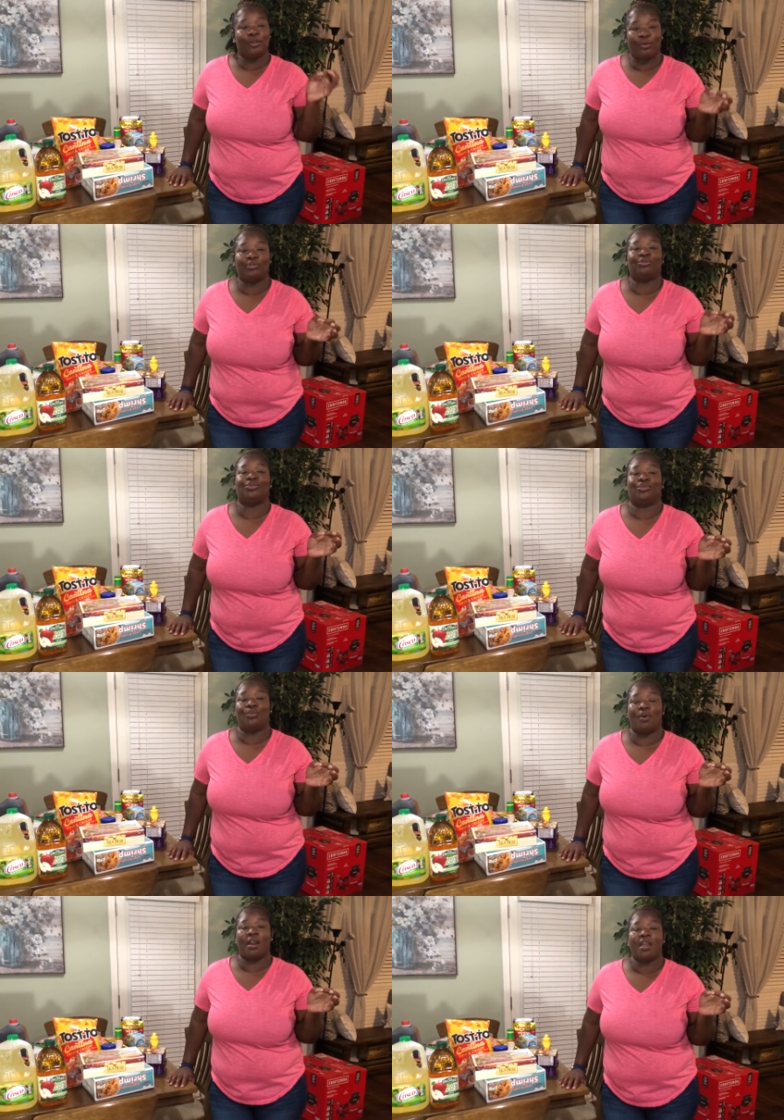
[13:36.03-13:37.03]
the grocery
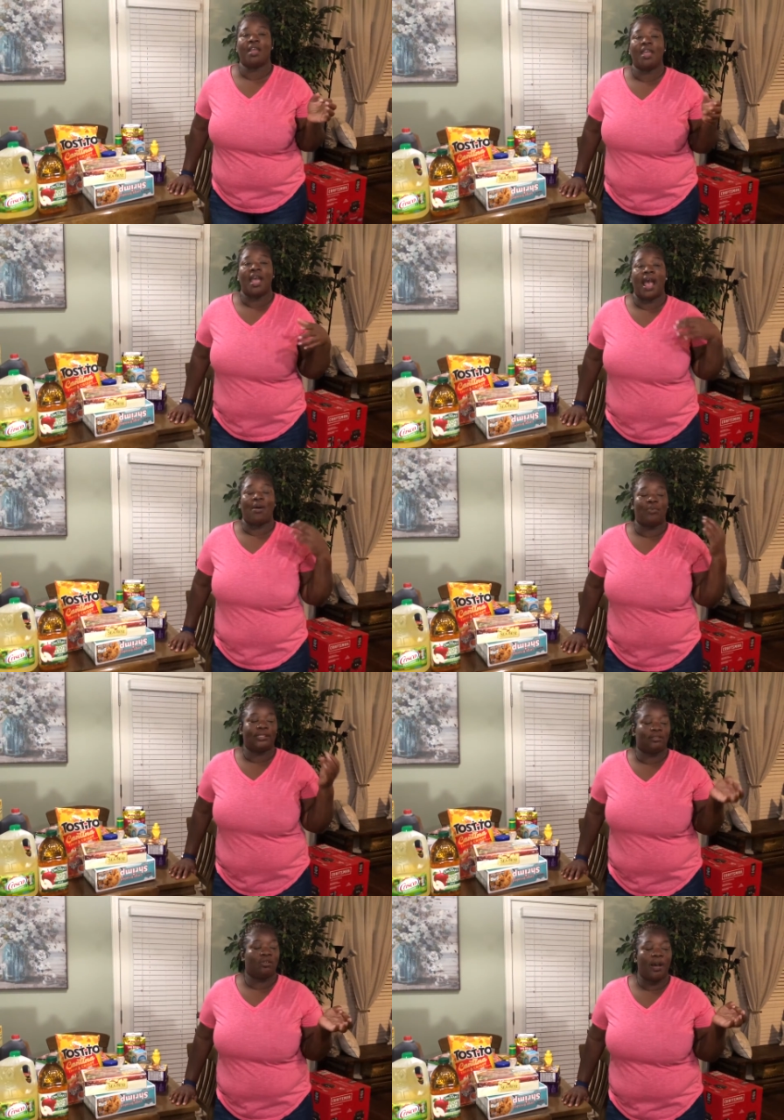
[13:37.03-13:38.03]
store. I
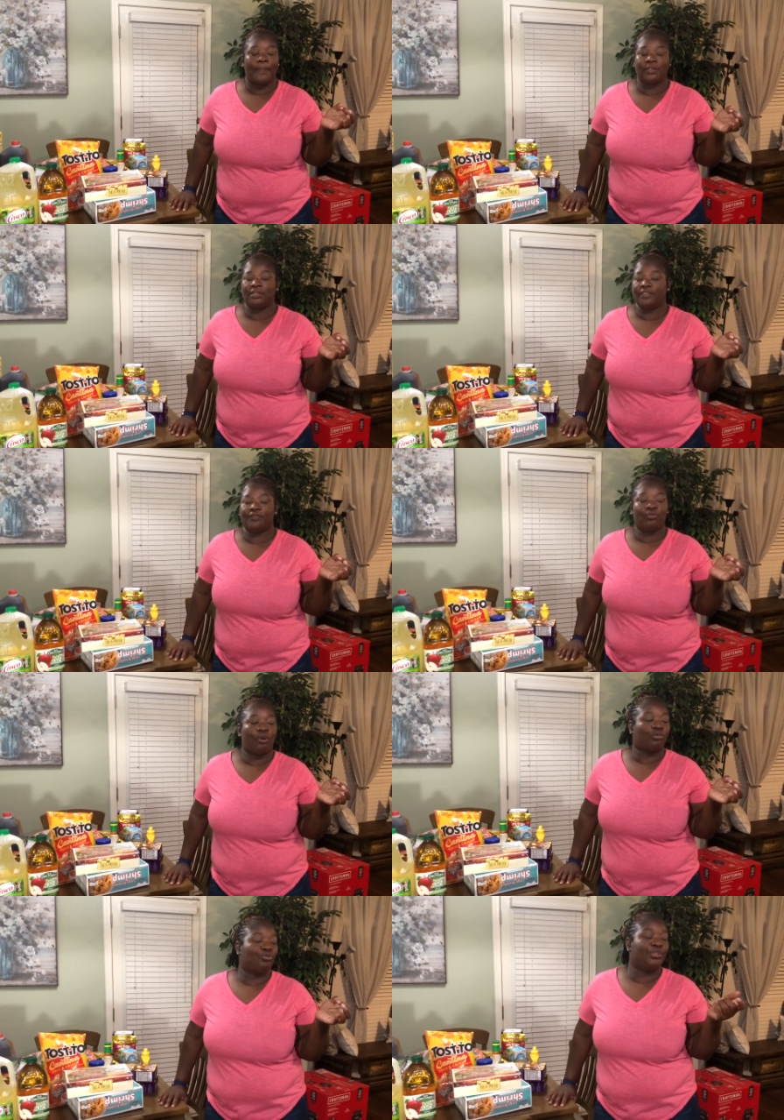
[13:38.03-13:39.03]
went to a couple of different
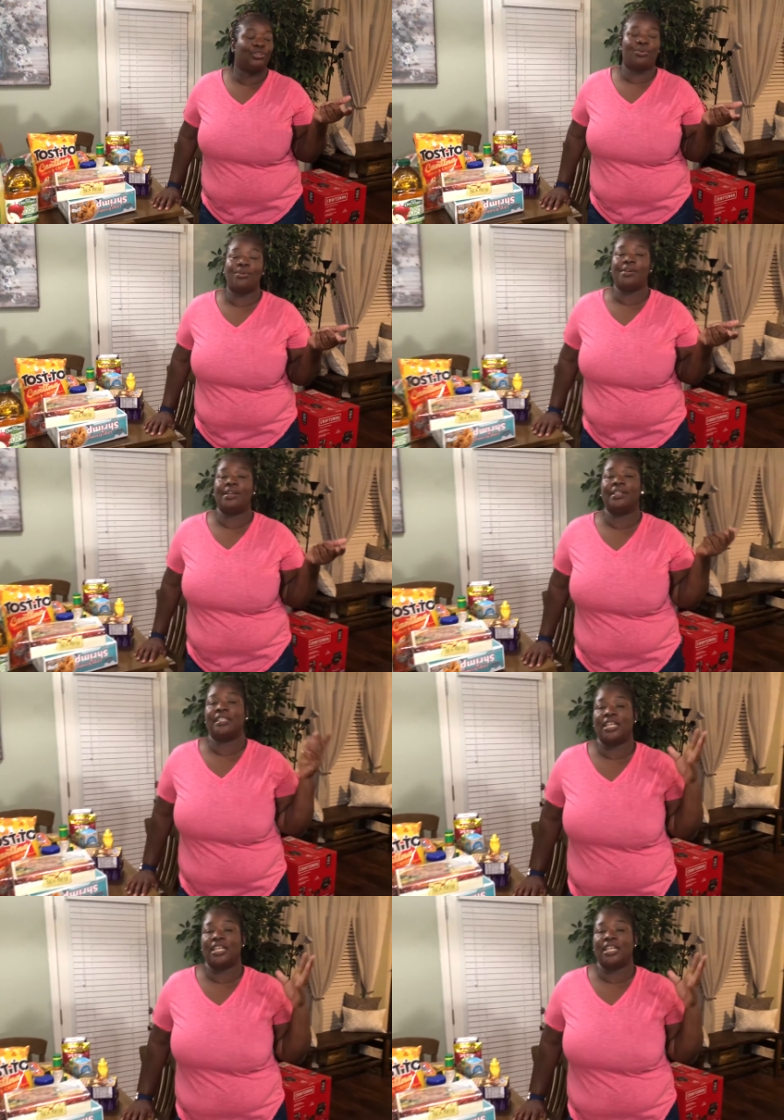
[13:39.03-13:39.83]
grocery stores.